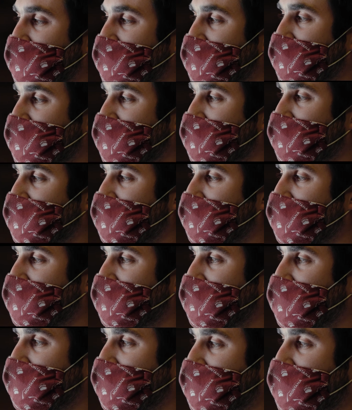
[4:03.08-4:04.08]
species
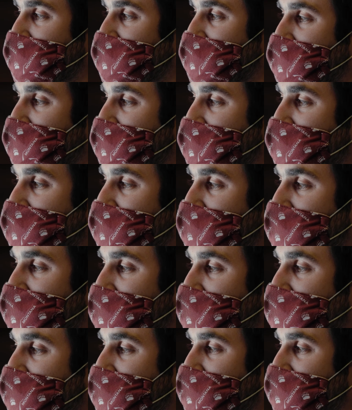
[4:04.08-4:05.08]
we have
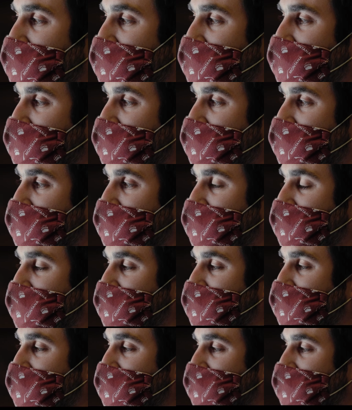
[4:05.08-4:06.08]
the males that
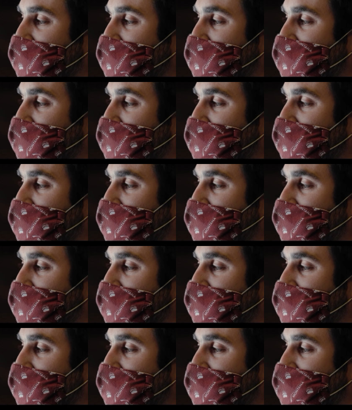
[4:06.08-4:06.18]
have